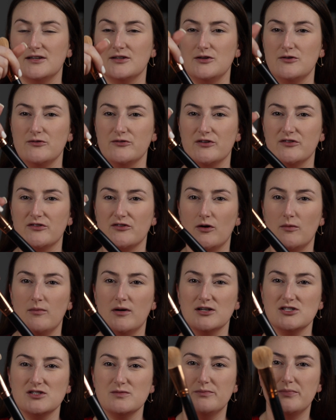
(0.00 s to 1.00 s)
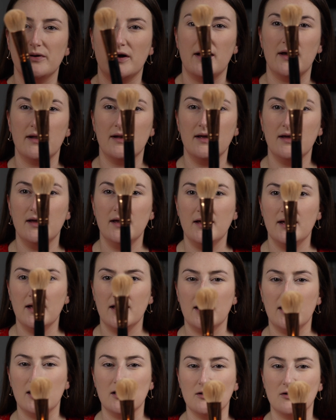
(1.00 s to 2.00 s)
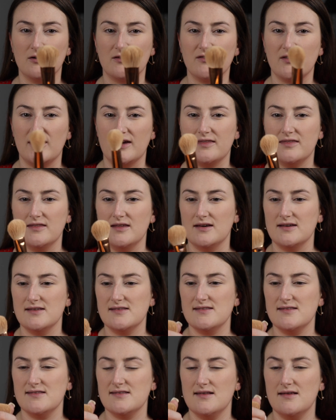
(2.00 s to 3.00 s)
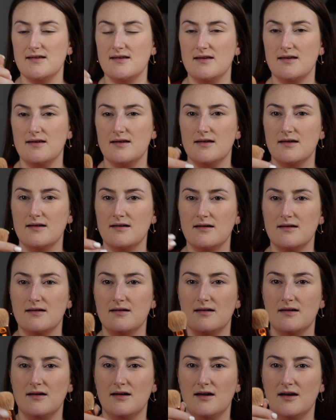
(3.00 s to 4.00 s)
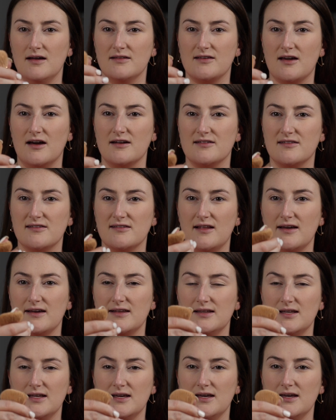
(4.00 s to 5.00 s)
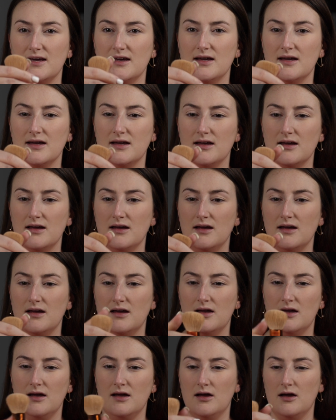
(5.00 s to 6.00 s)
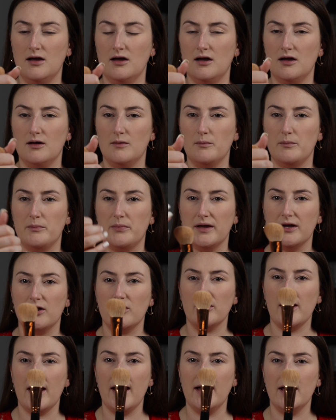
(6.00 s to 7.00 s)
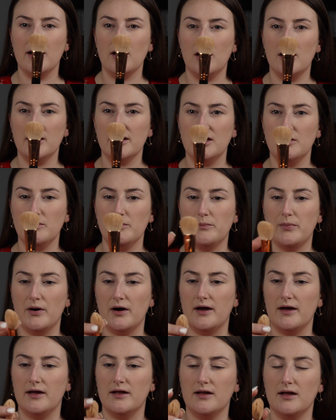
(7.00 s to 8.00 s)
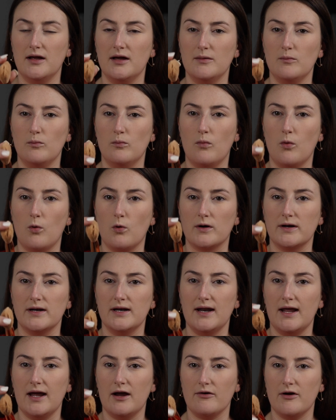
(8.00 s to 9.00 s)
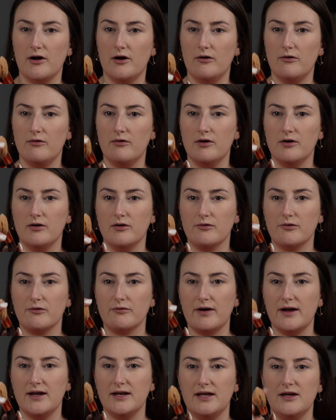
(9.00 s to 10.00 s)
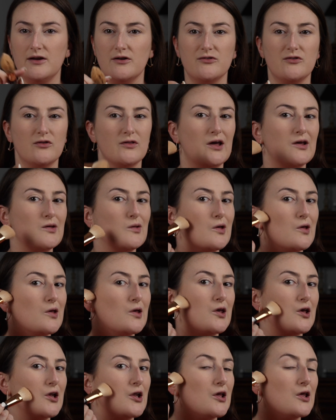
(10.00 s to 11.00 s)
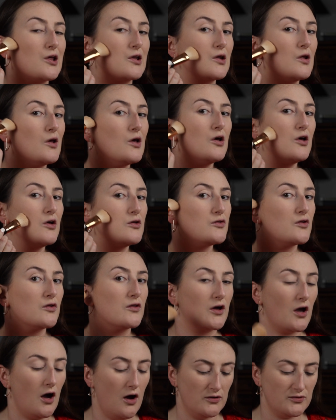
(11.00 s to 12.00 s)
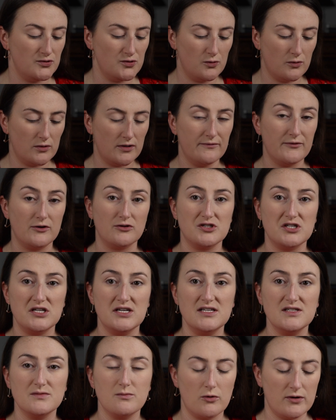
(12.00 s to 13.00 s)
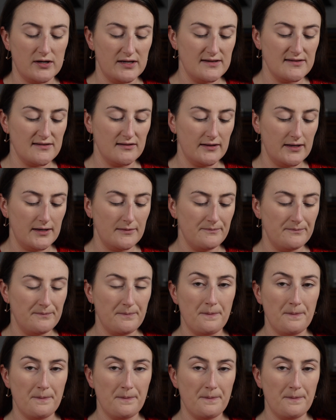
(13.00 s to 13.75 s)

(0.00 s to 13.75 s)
and use it so much, but it looks like this. It's got a slightly bigger head on it, but more narrow right here so that you can get in to the contour of your cheeks more easily.